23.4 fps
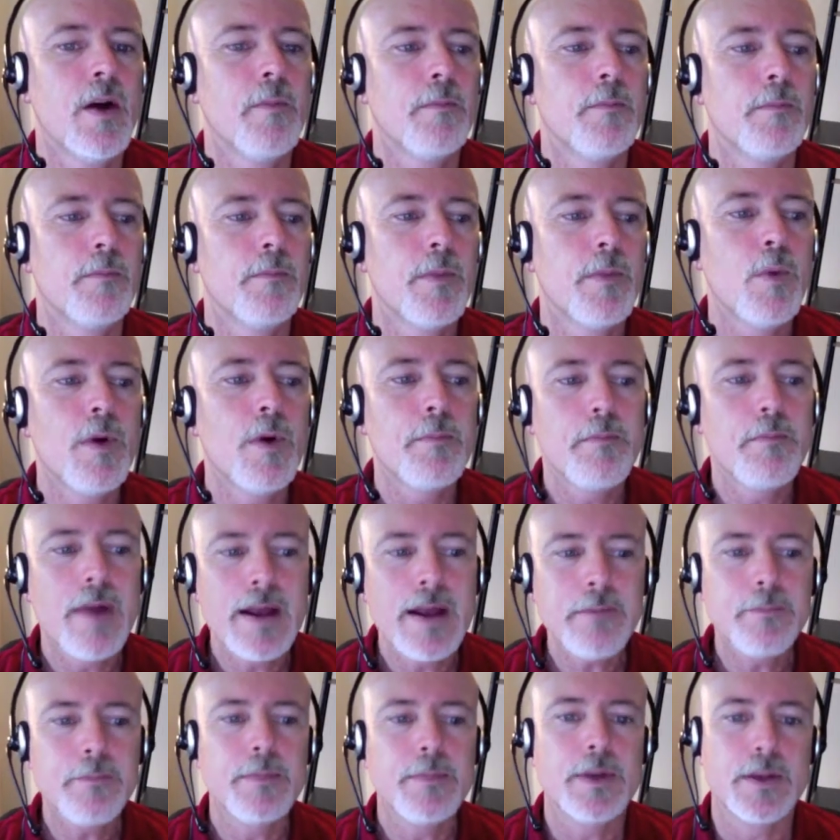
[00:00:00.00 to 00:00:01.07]
But what
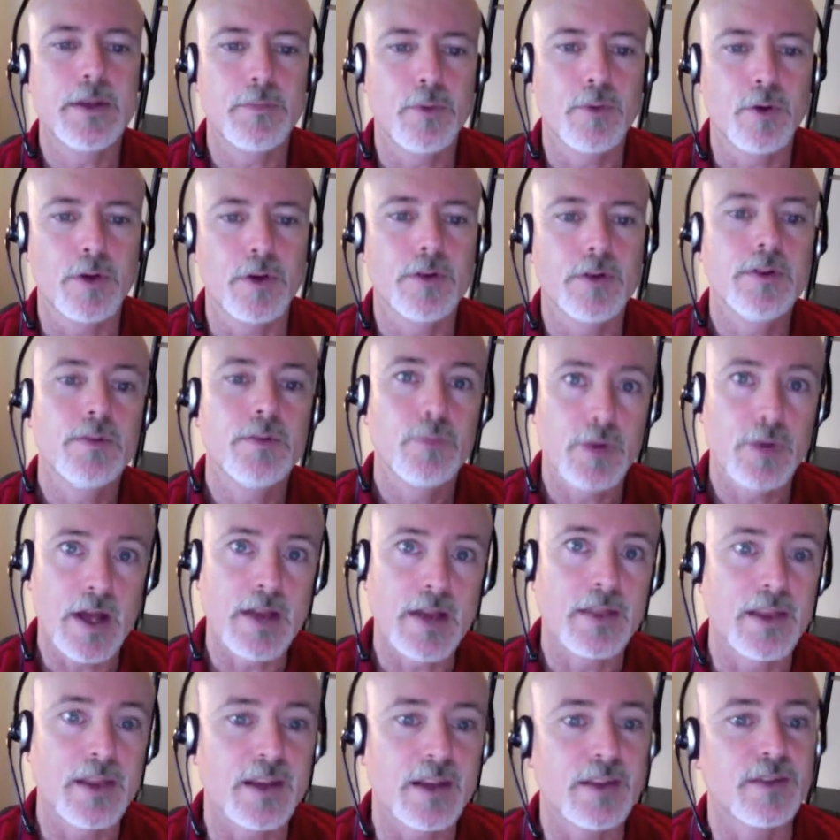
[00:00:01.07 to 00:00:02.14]
might be important, what I
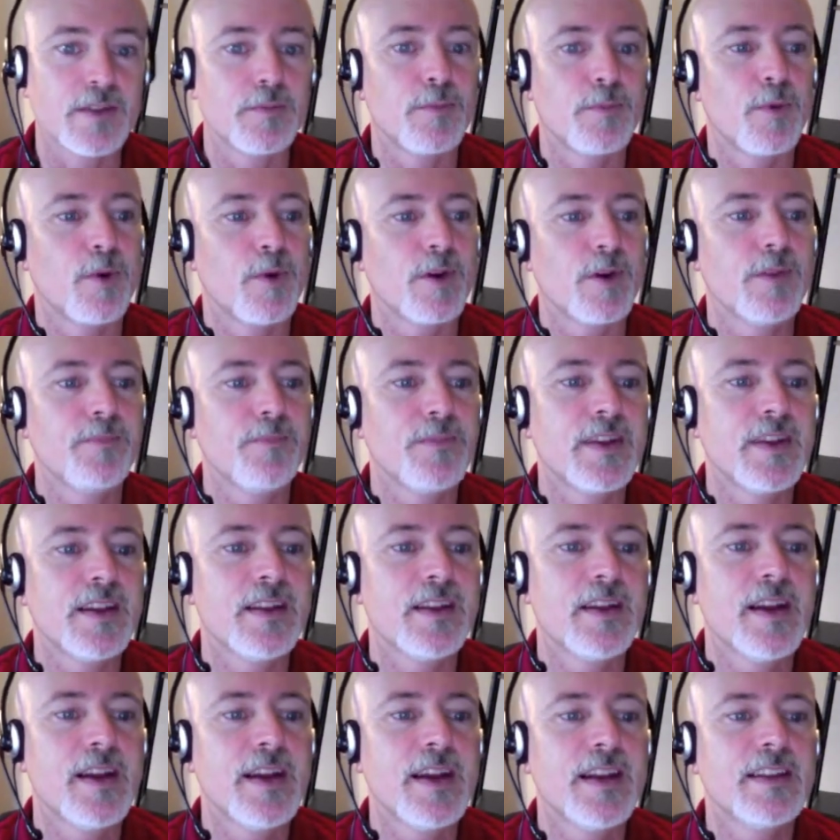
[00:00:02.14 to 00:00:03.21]
think is important,
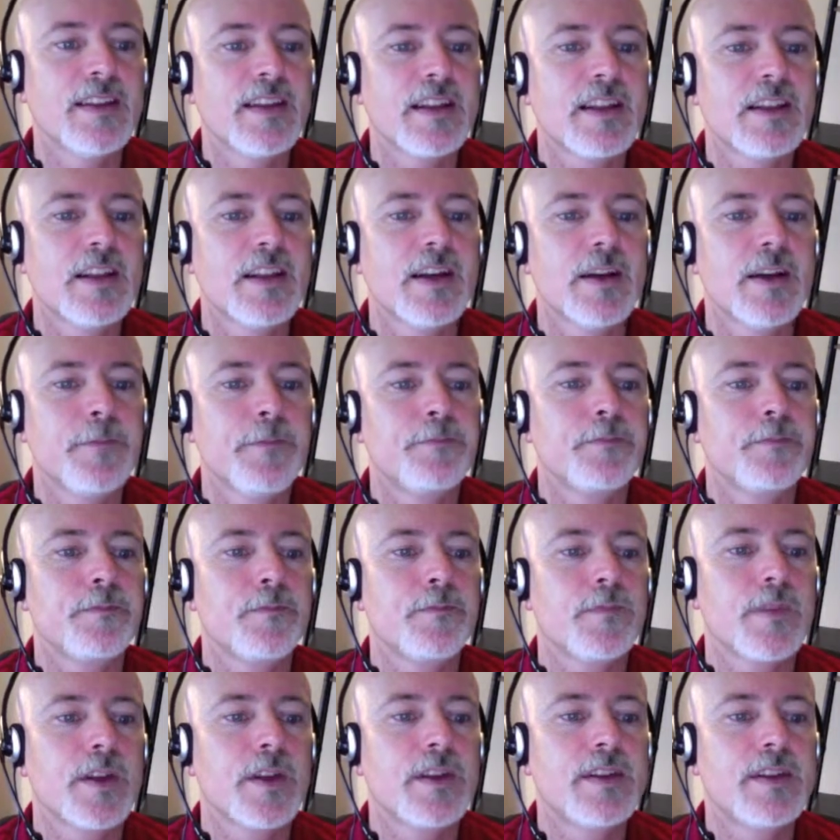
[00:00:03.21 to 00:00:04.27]
is that the
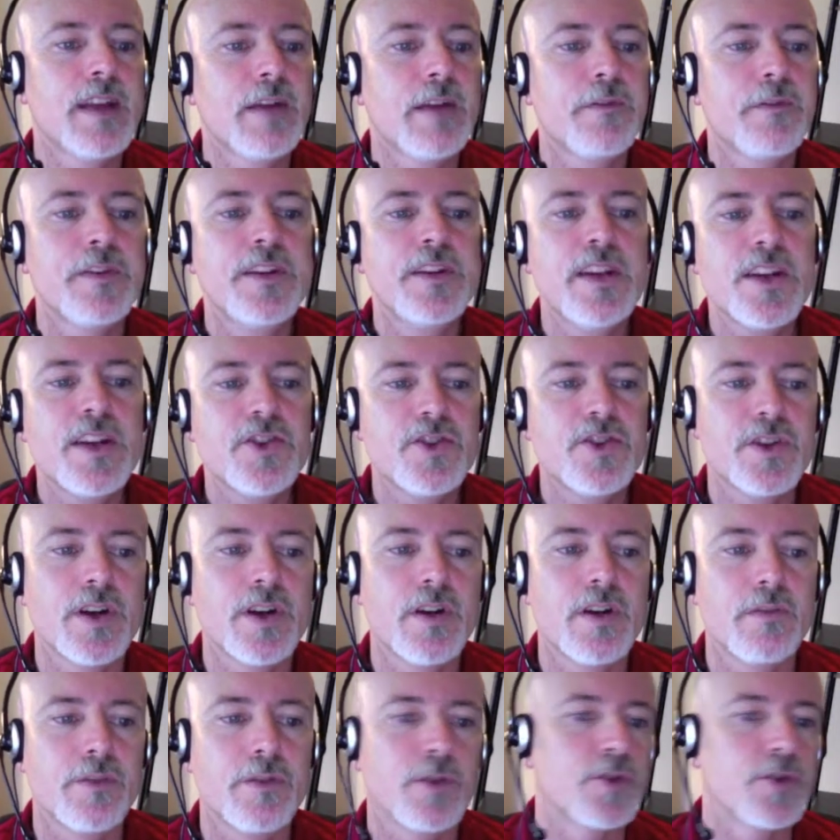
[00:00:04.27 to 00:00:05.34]

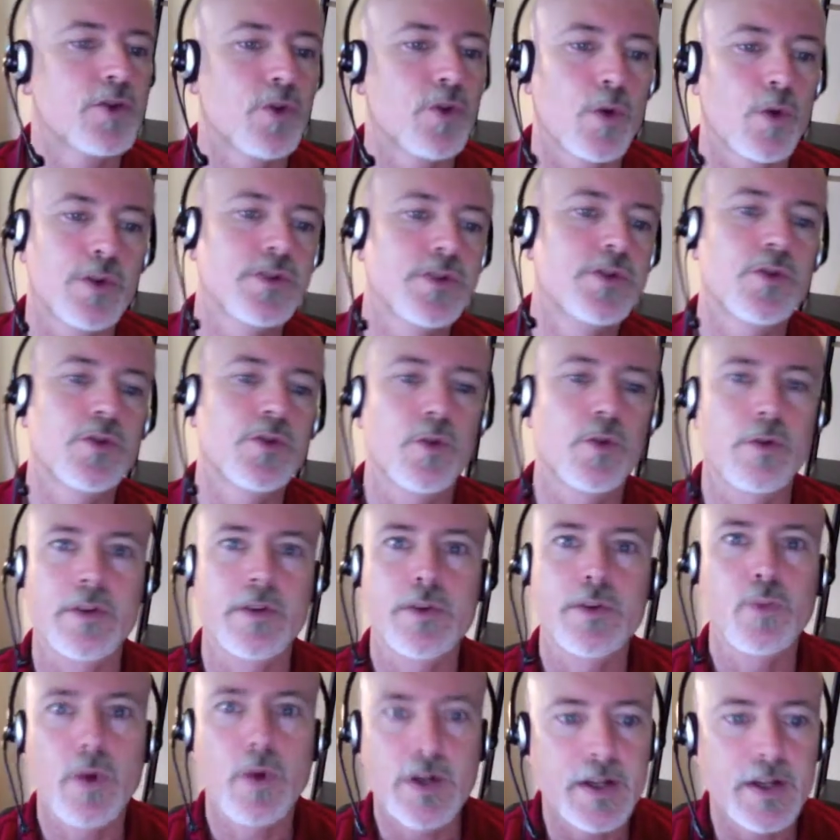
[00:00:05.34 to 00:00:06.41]
definition of the short
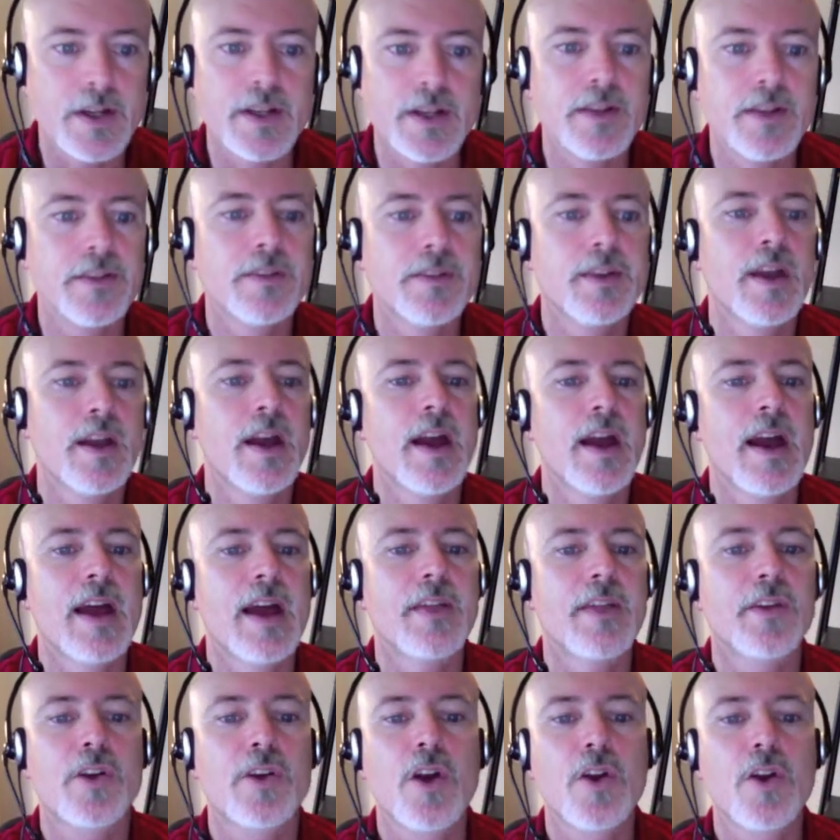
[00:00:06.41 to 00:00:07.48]
story, what it is,
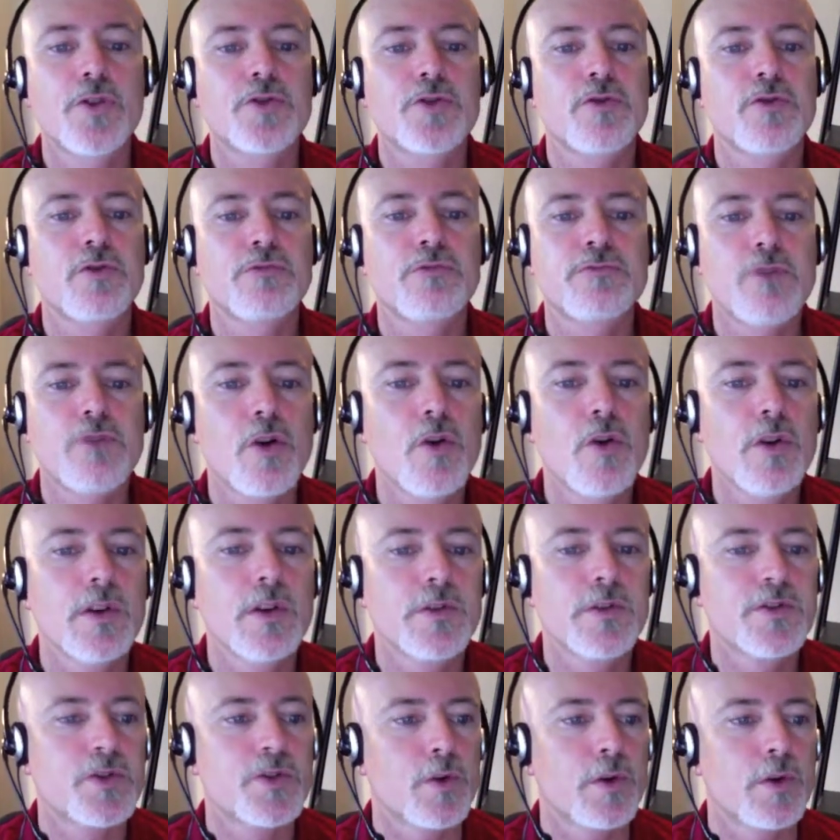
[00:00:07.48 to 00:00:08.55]
and the cultural role
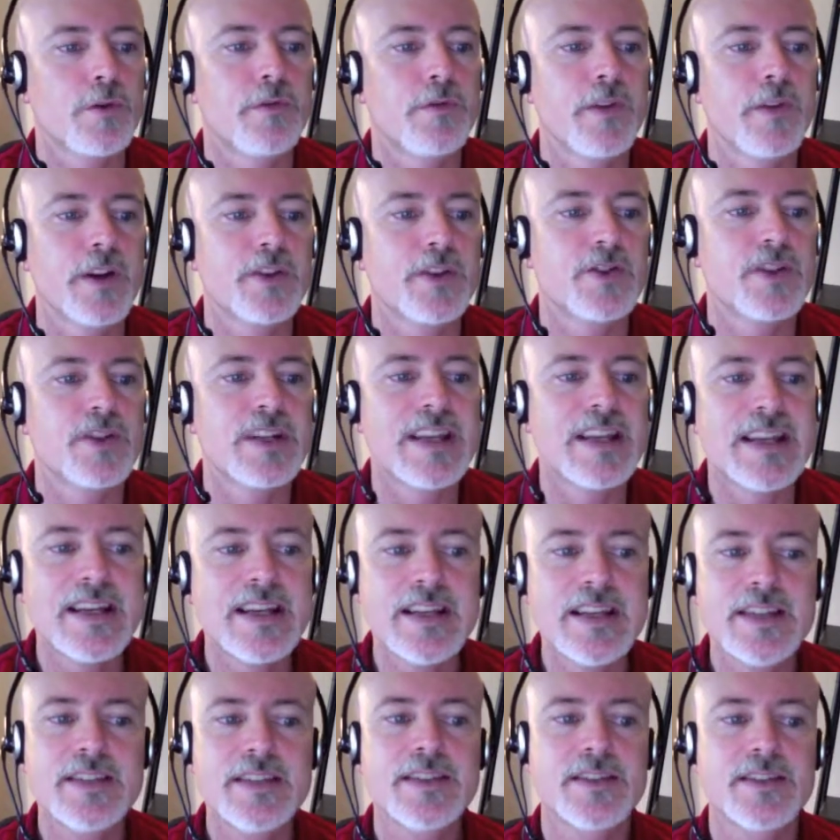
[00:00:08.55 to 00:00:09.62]
of short fiction
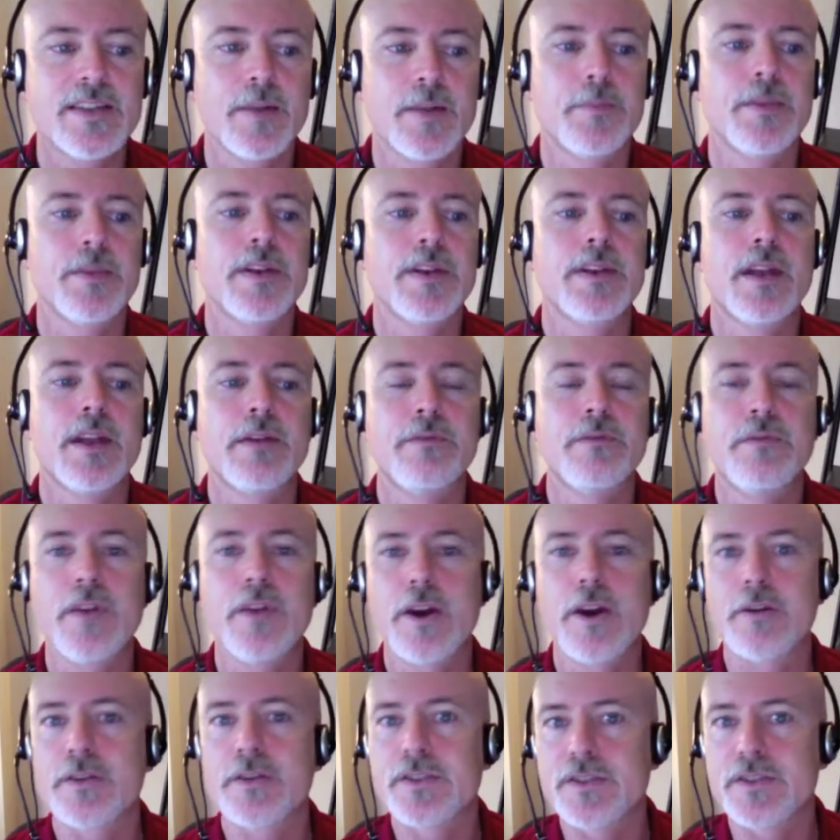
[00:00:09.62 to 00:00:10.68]
is something that
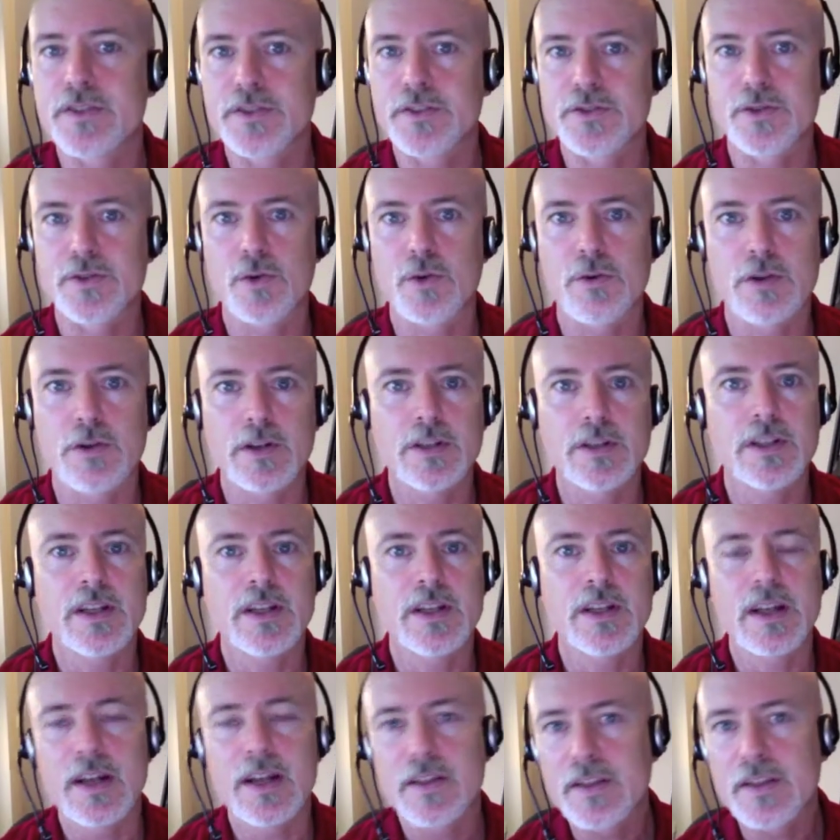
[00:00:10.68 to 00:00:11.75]
varies
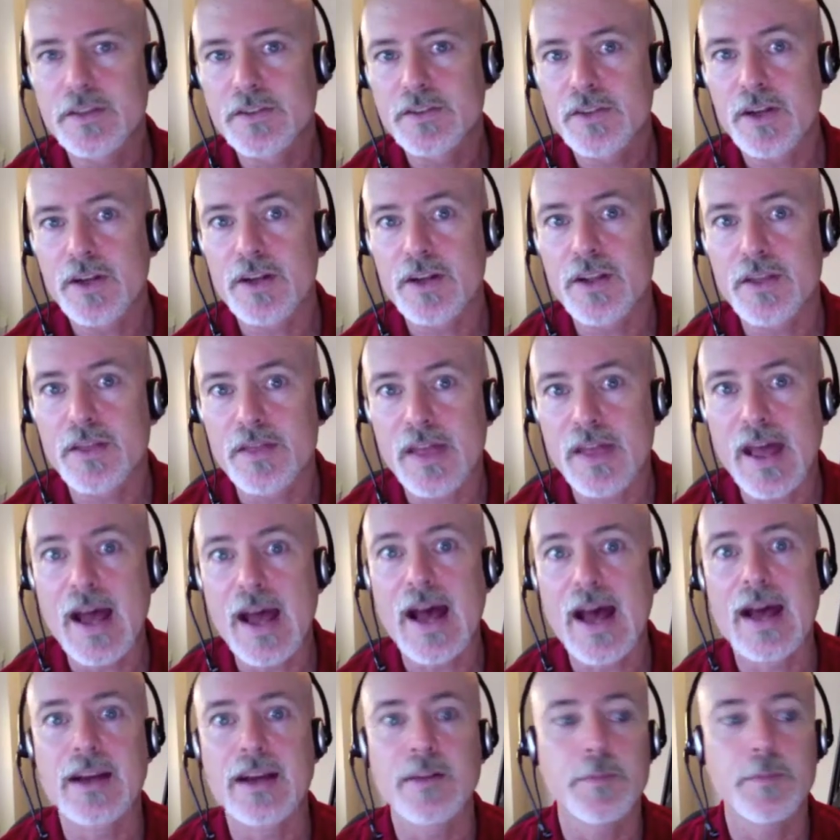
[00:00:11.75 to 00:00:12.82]
historically, and I think studying
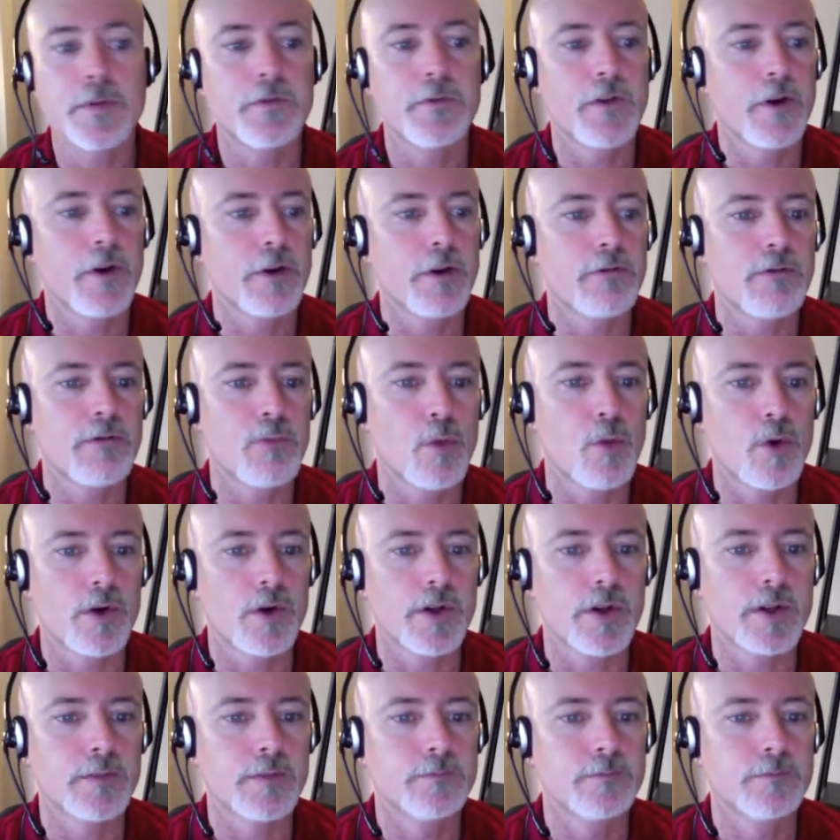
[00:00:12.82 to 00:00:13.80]
that can be very rewarding.